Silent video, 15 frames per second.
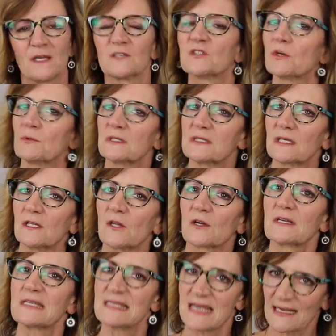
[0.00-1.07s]
So until
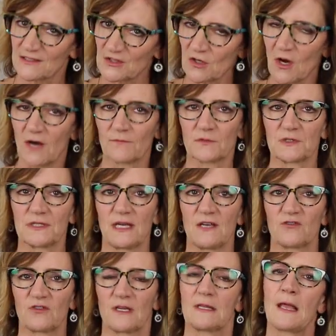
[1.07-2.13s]
our next
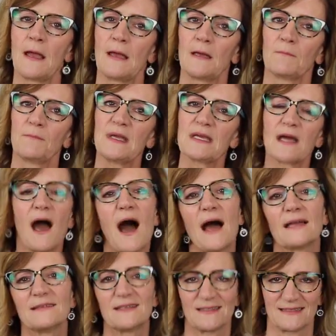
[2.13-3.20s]
conversation, be
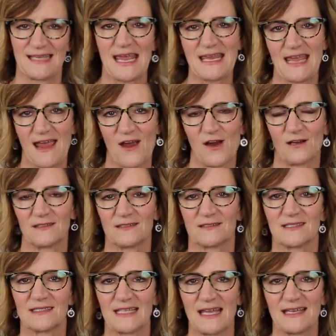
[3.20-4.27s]
kind, take care,
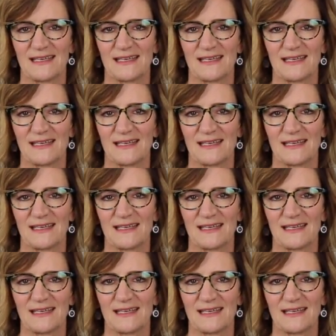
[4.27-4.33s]
and stay